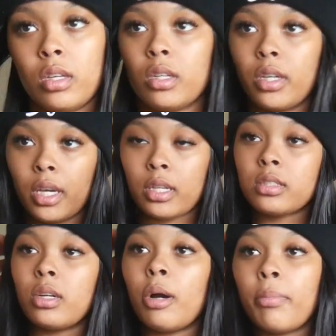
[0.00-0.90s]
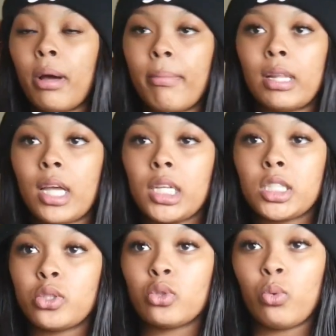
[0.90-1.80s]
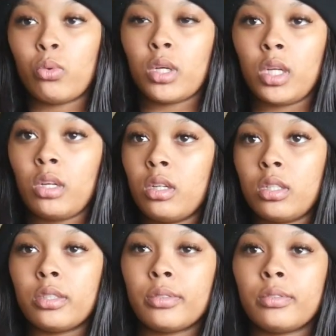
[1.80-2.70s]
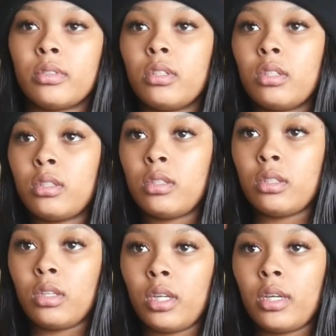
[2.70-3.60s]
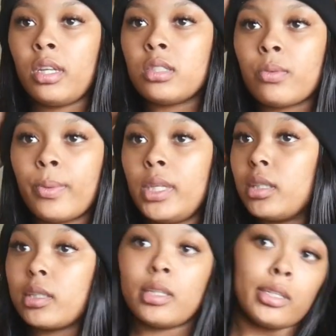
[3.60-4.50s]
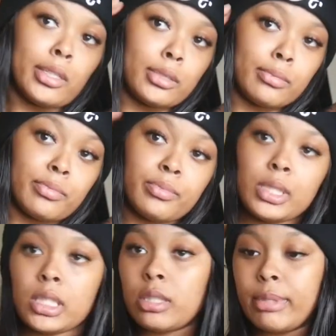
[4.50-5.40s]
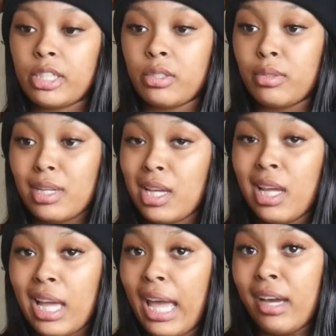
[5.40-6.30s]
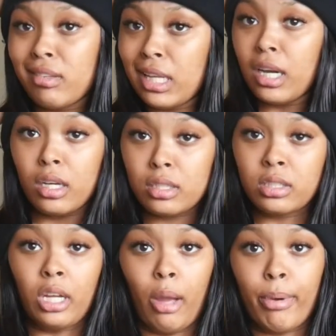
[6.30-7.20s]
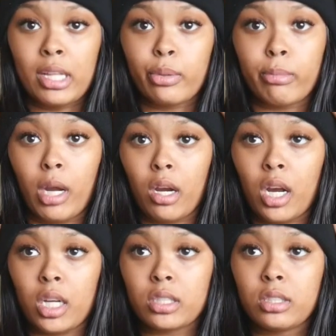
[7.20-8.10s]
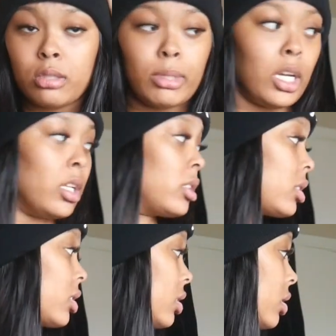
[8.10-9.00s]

Okay, so I'll pop my lashes on. And this is what we looking like. Nothing special. I ain't gonna lie, I probably wear my Crocs to be honest.